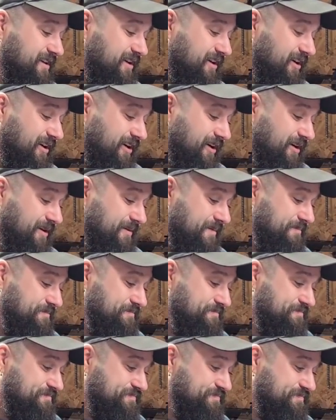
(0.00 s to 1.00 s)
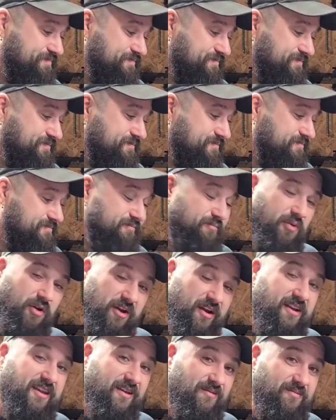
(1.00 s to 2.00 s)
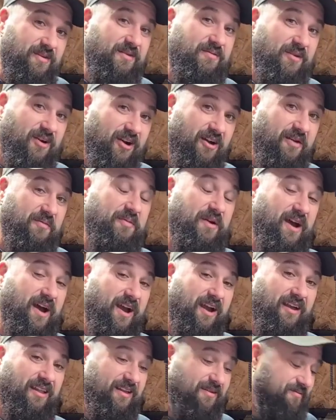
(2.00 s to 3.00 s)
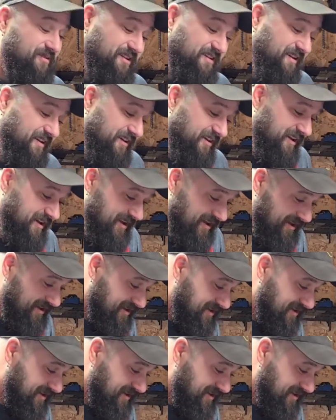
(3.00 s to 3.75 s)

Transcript: Um, but it can be brought back, let me tell you.